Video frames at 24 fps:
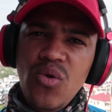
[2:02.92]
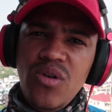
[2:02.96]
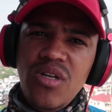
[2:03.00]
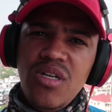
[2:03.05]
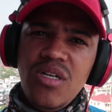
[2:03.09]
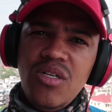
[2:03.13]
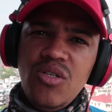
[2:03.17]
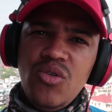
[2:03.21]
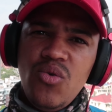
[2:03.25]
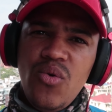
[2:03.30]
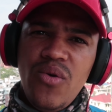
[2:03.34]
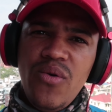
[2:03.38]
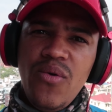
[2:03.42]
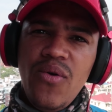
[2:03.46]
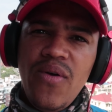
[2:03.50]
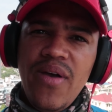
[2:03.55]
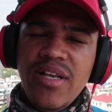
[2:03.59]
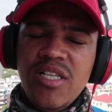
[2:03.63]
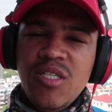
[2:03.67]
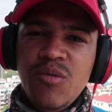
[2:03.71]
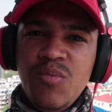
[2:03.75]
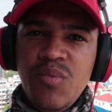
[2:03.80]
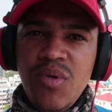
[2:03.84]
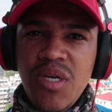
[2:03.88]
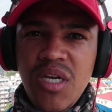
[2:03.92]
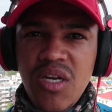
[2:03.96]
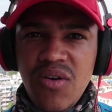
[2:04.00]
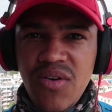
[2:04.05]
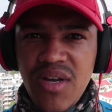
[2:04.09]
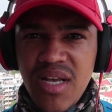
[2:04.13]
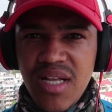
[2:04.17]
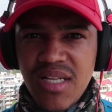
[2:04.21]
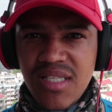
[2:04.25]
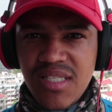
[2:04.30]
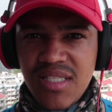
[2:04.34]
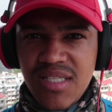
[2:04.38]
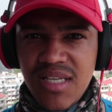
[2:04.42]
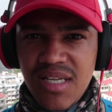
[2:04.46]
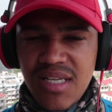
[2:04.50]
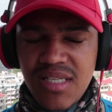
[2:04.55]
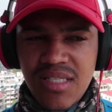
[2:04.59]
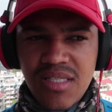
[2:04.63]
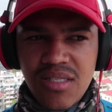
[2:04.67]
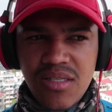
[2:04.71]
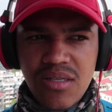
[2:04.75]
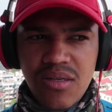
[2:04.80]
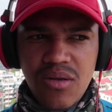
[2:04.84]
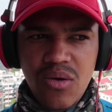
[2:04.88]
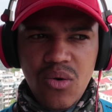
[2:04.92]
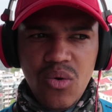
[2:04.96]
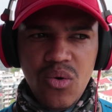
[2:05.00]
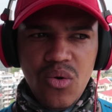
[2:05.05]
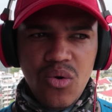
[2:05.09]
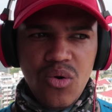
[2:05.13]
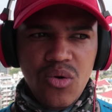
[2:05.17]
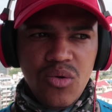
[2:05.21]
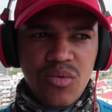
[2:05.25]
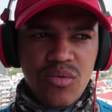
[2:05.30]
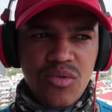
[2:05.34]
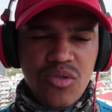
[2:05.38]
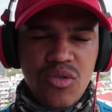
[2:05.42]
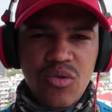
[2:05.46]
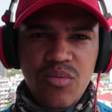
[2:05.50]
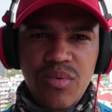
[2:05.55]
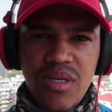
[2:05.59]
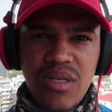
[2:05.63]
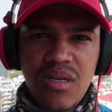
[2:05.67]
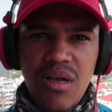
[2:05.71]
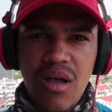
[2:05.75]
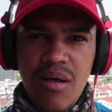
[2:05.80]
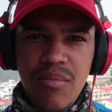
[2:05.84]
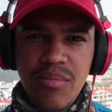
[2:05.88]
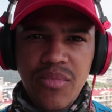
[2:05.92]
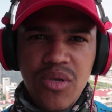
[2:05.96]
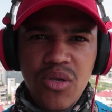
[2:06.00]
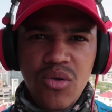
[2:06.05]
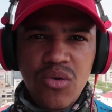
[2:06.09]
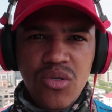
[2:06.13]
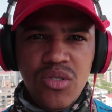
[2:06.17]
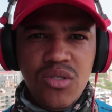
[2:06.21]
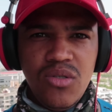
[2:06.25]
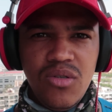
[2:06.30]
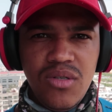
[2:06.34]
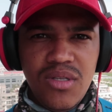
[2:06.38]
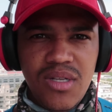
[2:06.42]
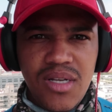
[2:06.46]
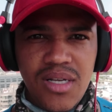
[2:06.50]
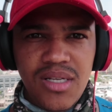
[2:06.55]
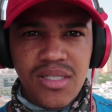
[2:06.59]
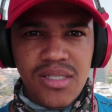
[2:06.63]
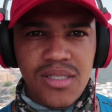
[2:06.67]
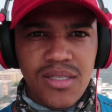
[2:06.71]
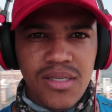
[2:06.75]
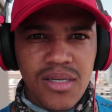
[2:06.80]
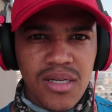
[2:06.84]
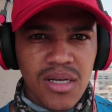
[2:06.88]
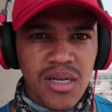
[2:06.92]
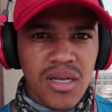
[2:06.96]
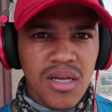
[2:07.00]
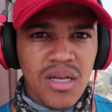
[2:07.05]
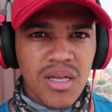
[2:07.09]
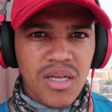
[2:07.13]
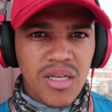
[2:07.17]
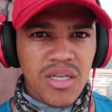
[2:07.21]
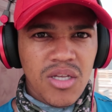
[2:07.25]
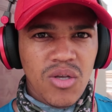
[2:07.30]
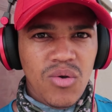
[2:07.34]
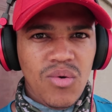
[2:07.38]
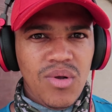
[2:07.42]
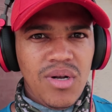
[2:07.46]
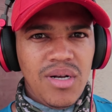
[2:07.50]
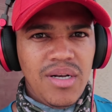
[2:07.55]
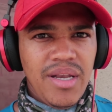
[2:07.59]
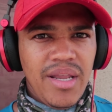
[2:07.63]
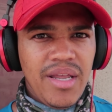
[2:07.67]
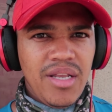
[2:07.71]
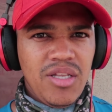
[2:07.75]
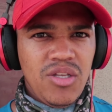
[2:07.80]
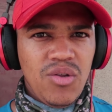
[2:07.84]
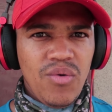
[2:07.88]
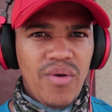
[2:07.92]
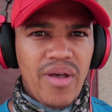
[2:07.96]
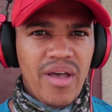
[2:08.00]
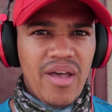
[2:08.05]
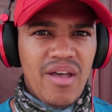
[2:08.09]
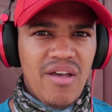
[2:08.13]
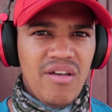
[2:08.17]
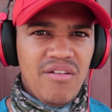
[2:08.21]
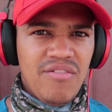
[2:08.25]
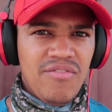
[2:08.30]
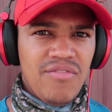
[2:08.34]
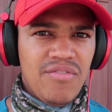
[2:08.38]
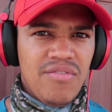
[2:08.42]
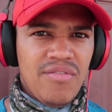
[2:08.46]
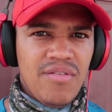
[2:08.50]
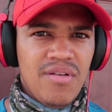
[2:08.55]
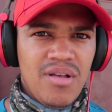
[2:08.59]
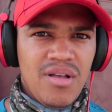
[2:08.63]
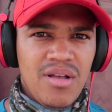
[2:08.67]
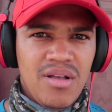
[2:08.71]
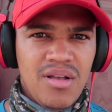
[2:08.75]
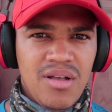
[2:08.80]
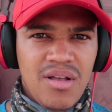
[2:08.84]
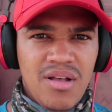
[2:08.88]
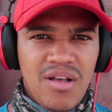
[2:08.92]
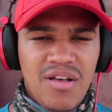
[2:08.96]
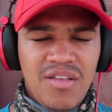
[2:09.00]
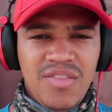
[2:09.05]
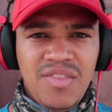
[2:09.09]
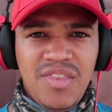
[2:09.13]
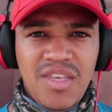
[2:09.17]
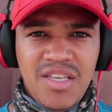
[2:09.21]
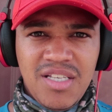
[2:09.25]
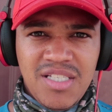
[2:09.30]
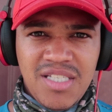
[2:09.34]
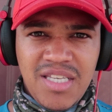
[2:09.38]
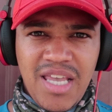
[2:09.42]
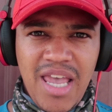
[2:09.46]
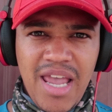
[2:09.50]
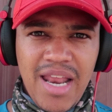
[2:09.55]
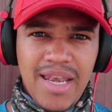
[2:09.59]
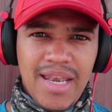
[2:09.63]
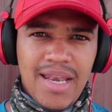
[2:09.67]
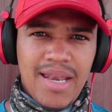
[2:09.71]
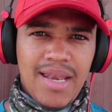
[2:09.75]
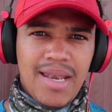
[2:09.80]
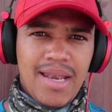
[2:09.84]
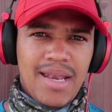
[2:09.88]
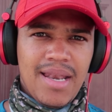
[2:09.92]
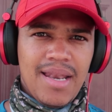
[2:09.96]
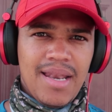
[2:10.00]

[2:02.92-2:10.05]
order to experience this or to become used to this, you will need to have a thick skin.